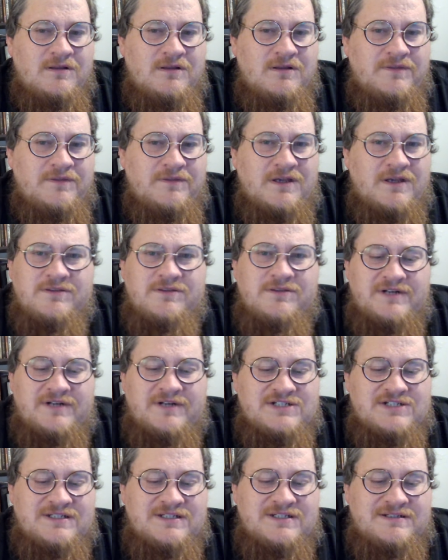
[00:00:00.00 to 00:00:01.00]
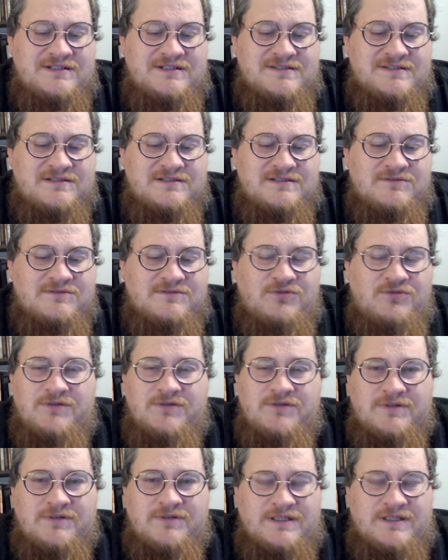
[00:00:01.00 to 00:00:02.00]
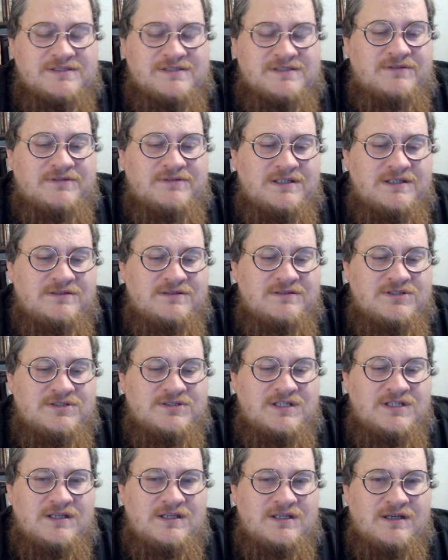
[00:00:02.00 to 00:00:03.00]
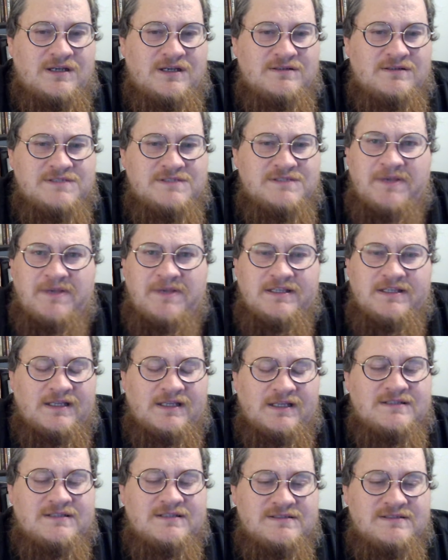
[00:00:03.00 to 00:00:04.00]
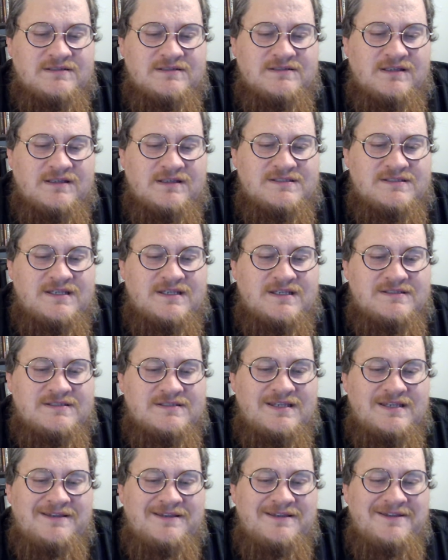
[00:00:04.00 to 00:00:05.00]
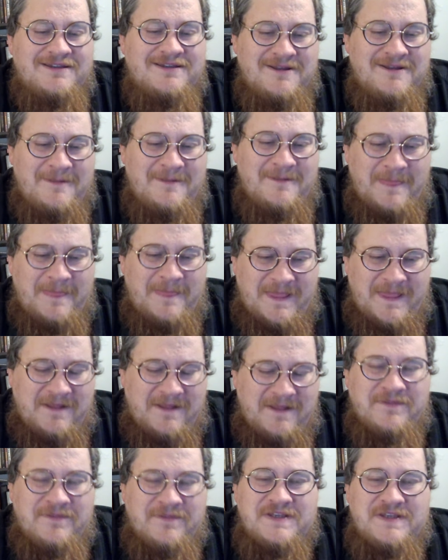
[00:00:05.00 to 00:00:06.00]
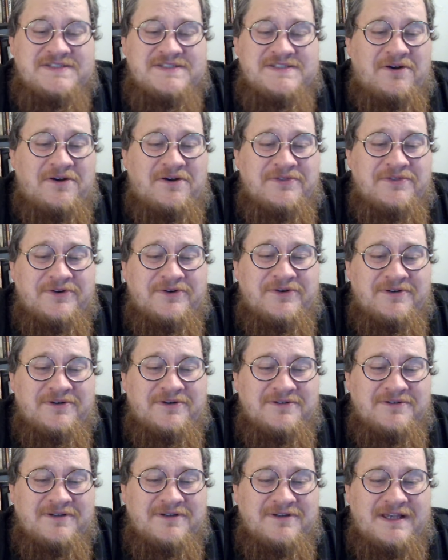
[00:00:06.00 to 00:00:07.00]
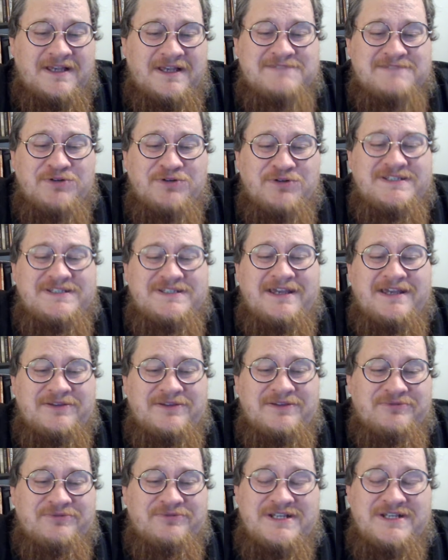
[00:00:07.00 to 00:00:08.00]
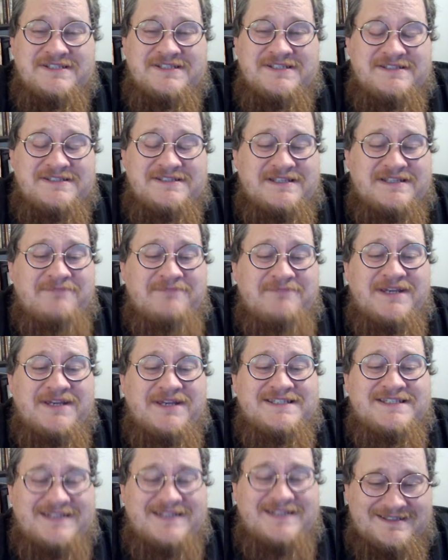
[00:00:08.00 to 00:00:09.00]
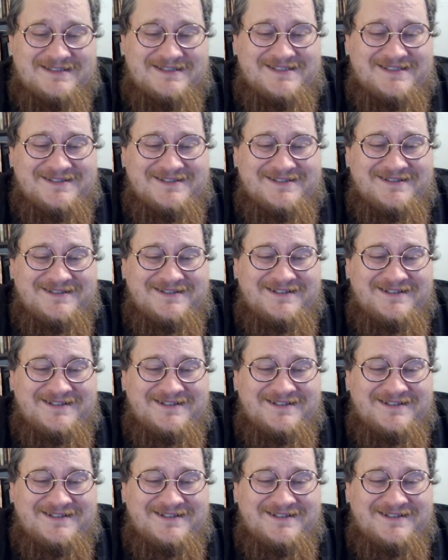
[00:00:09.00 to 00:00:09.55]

the author actually doesn't quote history. She speculates and says, this author has put together reasons that make sense.